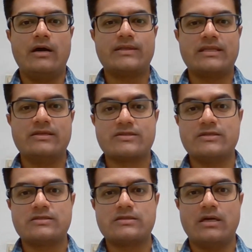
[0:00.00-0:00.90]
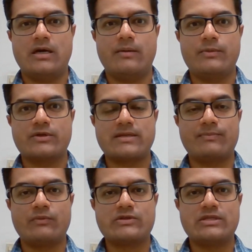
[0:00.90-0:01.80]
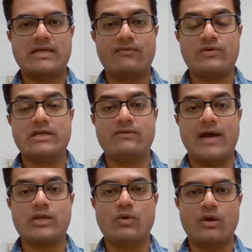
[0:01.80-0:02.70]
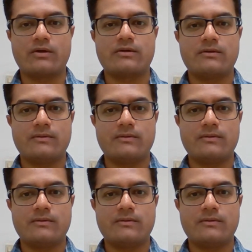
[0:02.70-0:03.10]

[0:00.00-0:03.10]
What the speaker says: that this is something which they definitely value a lot.